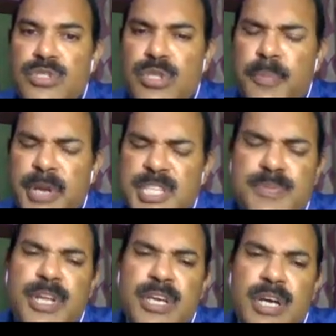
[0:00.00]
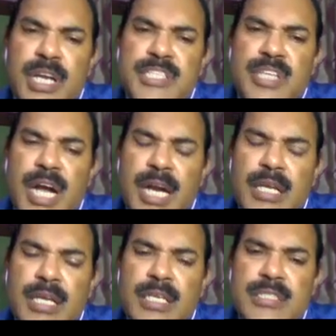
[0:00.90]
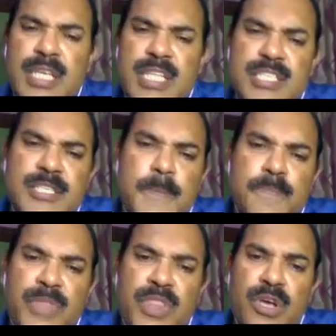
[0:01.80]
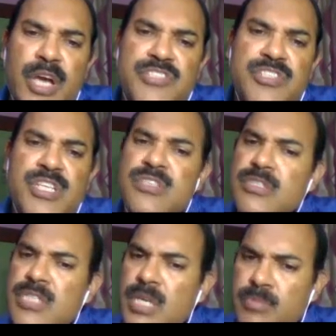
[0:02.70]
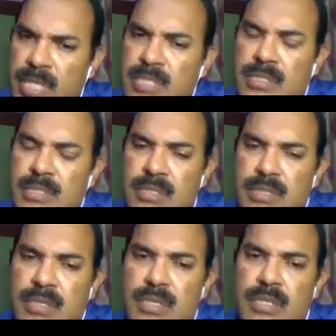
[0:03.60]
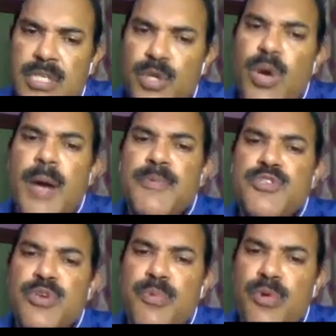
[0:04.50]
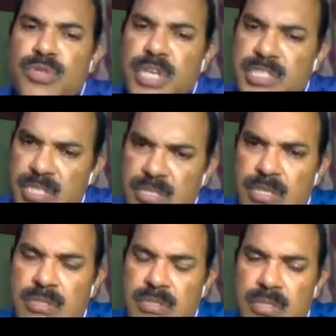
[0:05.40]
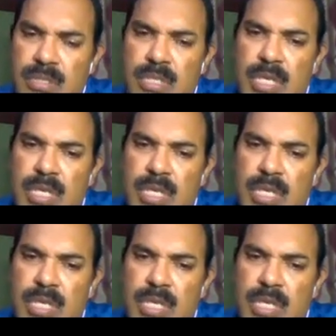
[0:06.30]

So the principle here is that since the extensors are weak, you have to support the extensors.